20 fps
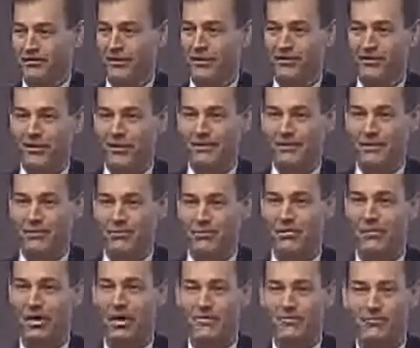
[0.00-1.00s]
Well, I think the
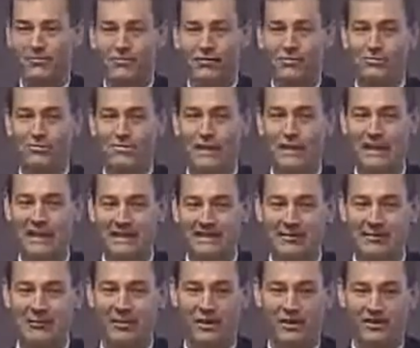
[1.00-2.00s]
problem for
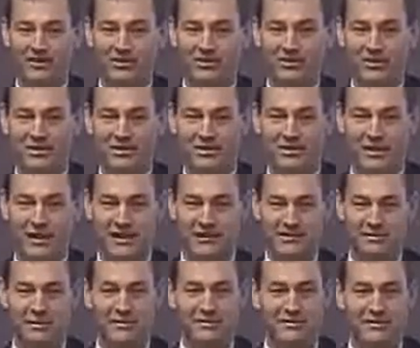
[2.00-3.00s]
me was in
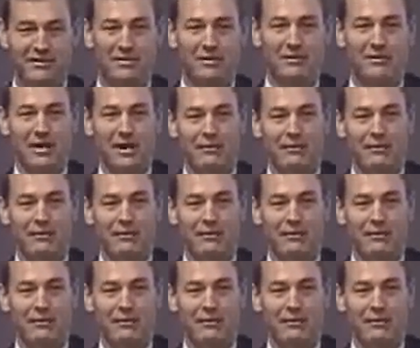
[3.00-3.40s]
2002,